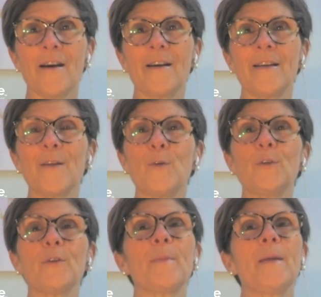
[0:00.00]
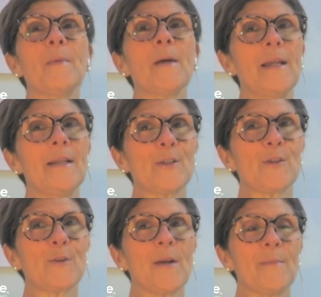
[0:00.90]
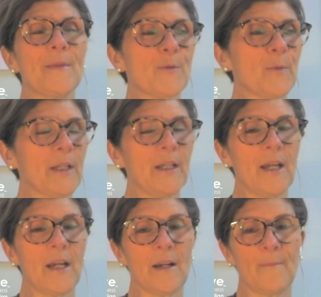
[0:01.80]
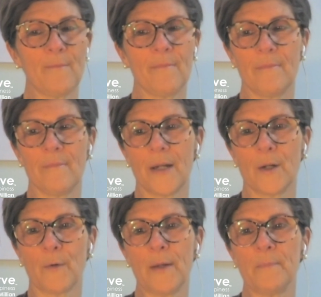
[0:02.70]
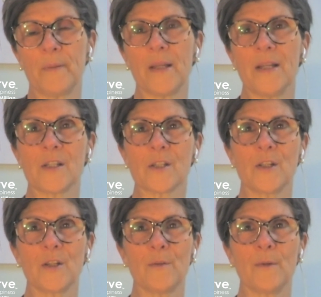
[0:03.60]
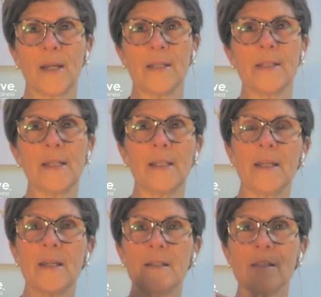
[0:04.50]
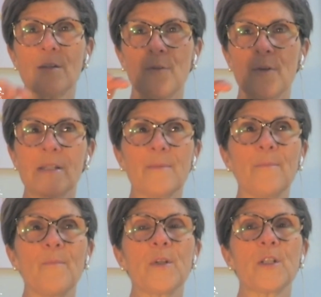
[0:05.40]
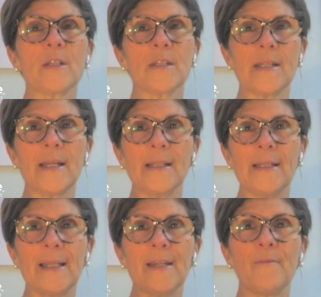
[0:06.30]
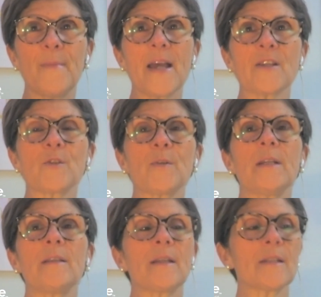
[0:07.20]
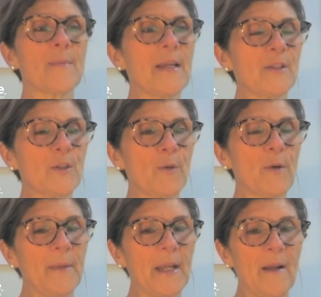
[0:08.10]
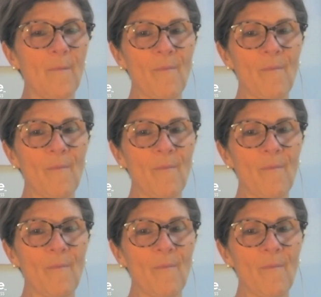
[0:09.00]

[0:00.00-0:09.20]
get a hold of me. My Instagram is really a great place to get daily hits of wisdom, which is Daily Life Mastery. That's my Instagram account.